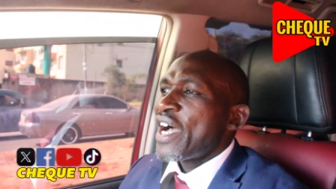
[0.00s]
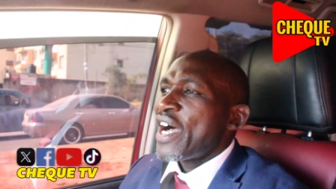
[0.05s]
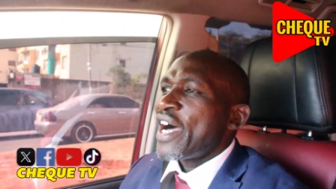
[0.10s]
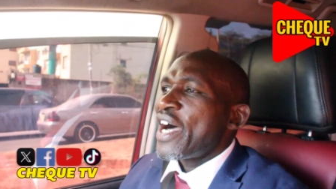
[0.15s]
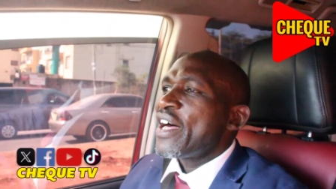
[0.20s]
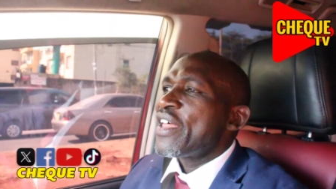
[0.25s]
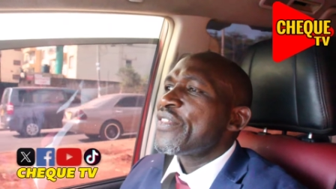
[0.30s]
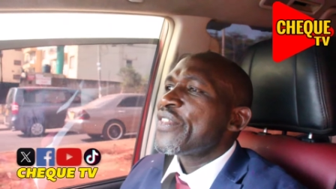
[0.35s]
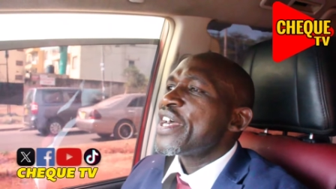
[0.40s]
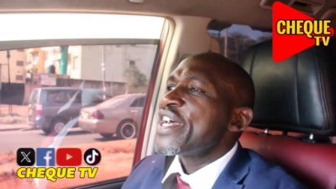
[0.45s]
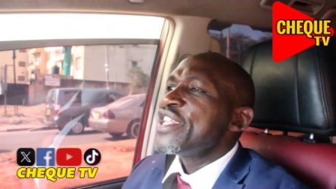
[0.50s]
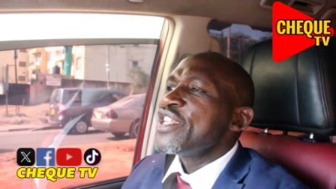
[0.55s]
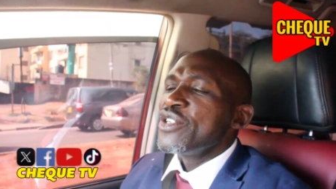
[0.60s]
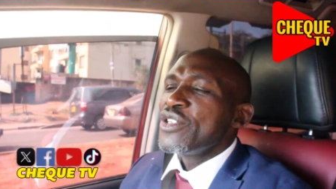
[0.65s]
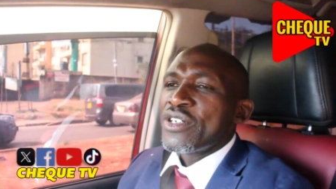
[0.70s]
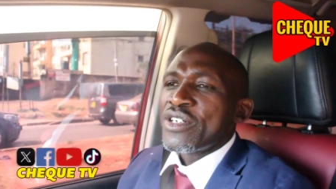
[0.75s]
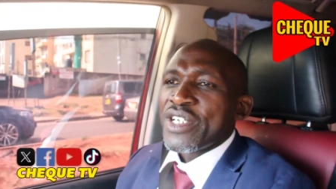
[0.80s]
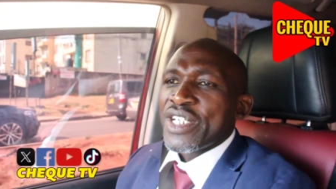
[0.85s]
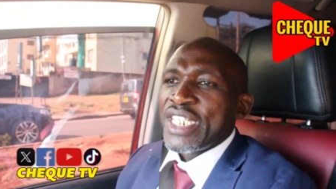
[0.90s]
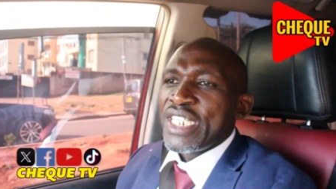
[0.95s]
And then, you
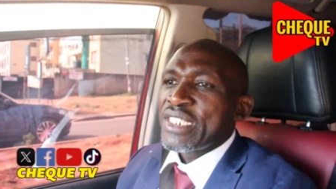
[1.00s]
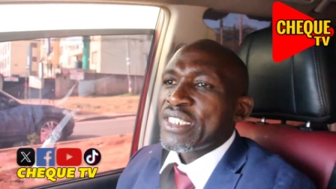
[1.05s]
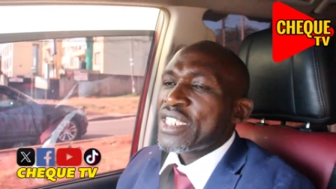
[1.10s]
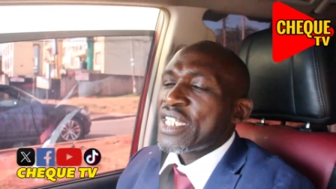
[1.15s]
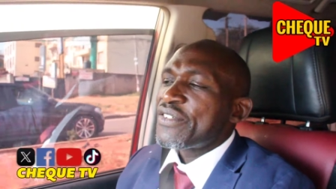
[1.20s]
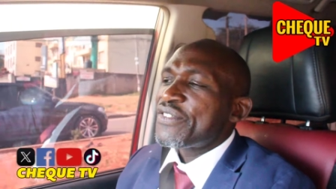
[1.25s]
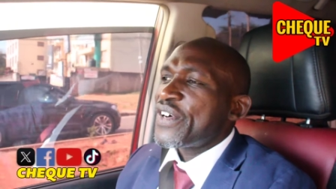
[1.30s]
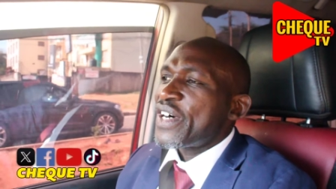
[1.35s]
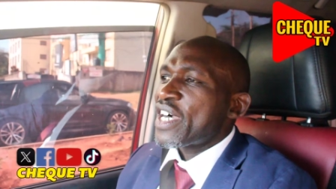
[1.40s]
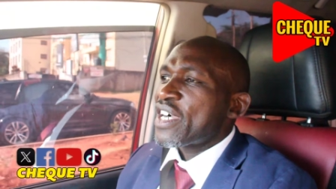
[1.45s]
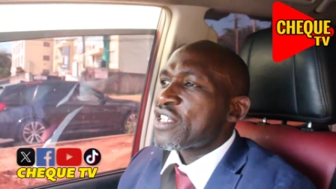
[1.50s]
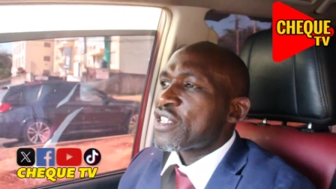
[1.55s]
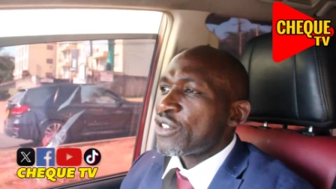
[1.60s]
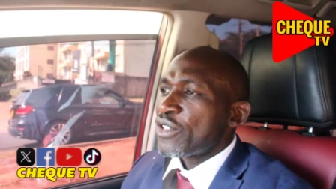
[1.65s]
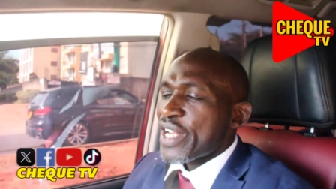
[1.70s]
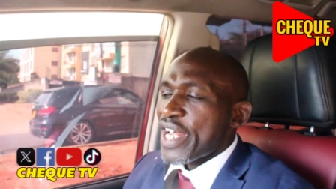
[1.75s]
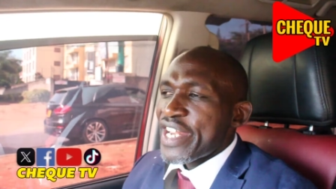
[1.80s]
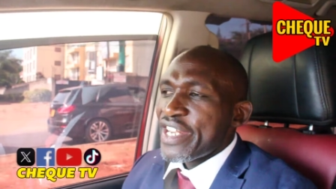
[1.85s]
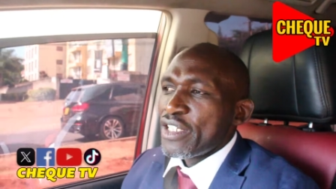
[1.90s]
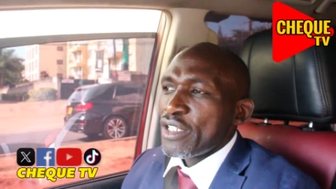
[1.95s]
know, he's de
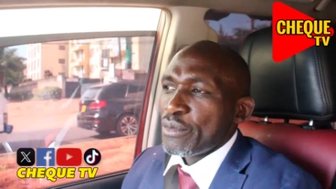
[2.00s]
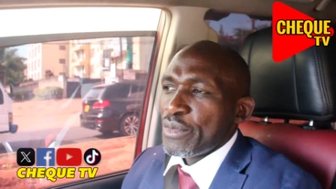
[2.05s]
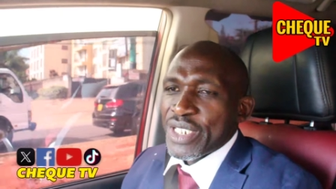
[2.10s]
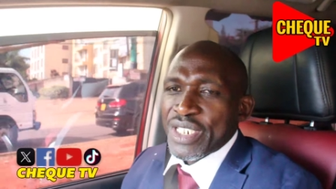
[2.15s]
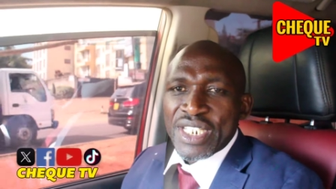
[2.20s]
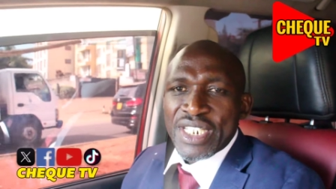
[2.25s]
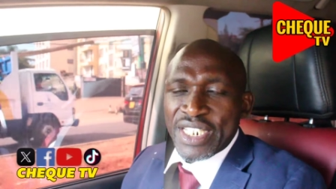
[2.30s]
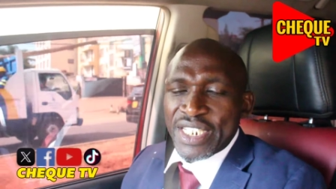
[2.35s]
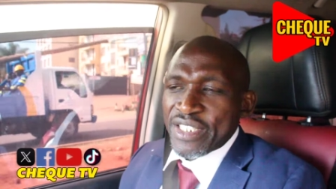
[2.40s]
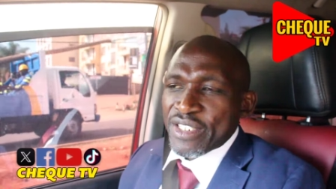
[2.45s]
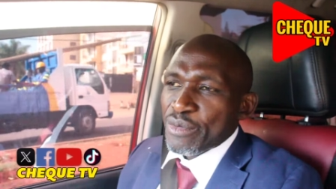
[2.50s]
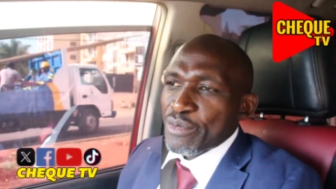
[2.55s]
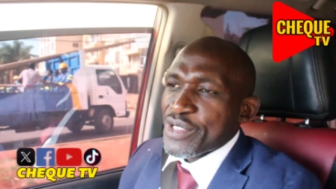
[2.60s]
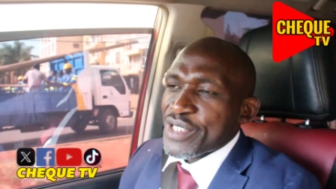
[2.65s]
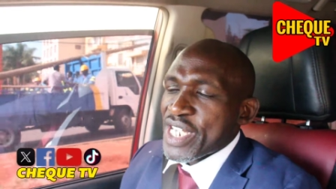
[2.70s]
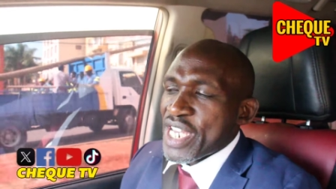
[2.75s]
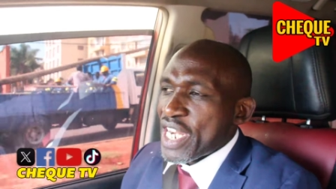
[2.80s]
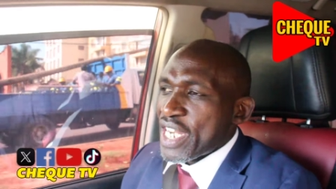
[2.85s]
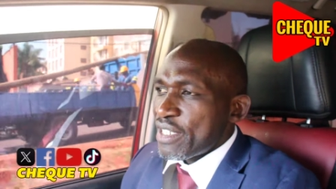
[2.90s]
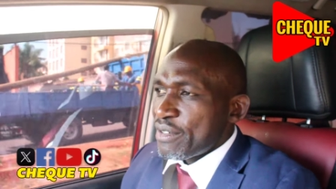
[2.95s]
facto running mate is
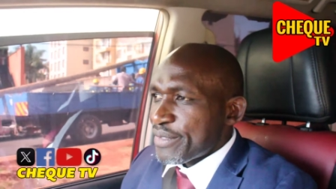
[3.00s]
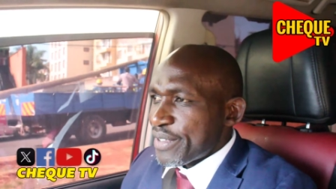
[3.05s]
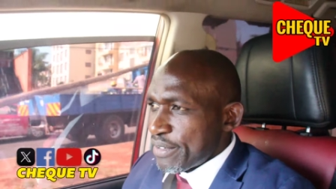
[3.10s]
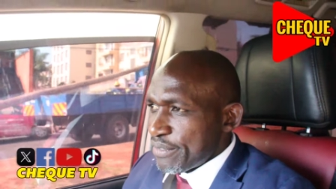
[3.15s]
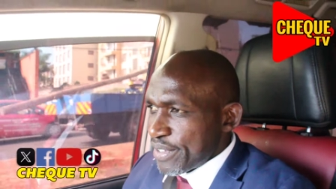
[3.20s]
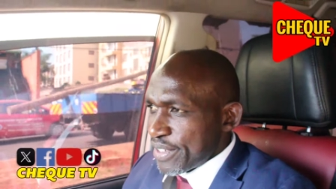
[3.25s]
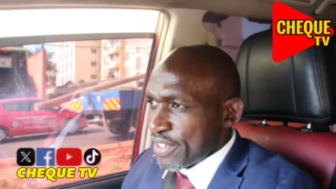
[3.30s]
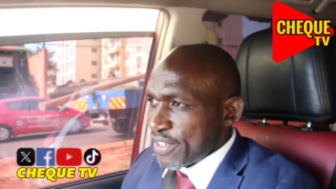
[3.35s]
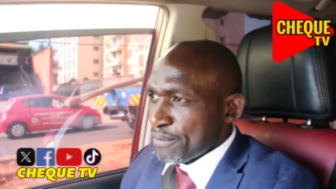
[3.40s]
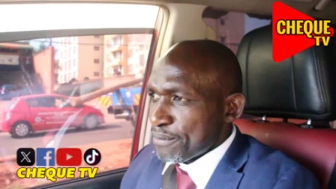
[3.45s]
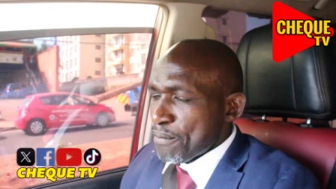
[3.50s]
Musalia Mudavadi.